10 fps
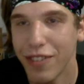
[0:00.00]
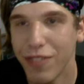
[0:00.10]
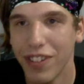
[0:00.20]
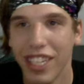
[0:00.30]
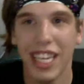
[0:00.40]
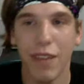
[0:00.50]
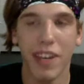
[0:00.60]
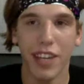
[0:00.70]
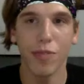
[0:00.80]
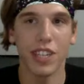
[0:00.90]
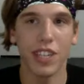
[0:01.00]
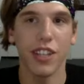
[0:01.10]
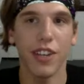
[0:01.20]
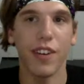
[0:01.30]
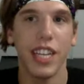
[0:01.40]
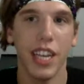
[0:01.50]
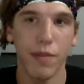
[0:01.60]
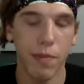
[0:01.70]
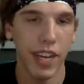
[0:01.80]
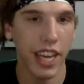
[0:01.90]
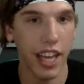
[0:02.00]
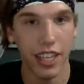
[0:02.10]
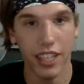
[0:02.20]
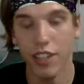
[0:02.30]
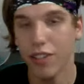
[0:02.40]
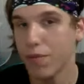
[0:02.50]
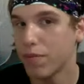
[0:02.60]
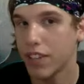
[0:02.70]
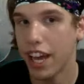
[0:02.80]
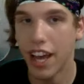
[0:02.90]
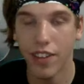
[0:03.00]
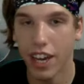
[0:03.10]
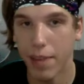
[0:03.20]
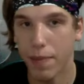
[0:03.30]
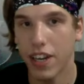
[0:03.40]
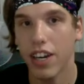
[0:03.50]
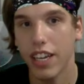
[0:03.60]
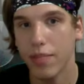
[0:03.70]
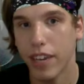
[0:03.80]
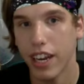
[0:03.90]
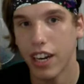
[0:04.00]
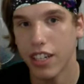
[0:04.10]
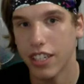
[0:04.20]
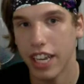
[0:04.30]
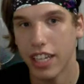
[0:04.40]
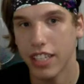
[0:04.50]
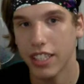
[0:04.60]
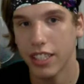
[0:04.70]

really name my hoops, although I named my LED hoop. I have a Hyperion by Argent Data